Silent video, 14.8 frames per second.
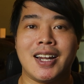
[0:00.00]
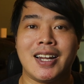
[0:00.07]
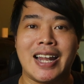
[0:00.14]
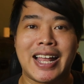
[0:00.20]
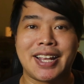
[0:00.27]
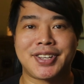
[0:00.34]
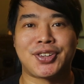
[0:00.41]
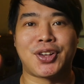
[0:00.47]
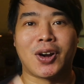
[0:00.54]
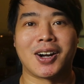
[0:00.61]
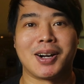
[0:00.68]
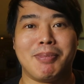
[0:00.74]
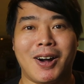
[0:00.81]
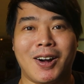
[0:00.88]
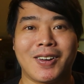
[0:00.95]
let's talk
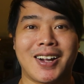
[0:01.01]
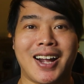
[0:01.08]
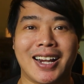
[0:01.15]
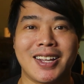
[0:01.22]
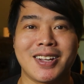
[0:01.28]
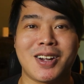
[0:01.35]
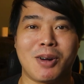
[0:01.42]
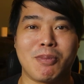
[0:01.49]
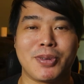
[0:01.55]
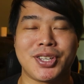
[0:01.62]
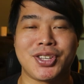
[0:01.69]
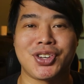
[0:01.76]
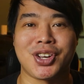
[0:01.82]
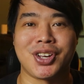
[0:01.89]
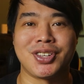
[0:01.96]
about color
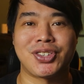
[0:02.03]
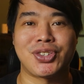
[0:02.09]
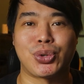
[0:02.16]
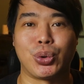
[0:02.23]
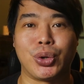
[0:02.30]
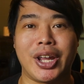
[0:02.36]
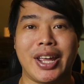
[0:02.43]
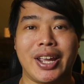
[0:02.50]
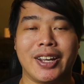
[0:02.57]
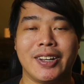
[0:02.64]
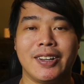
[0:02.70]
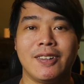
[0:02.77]
compositions today.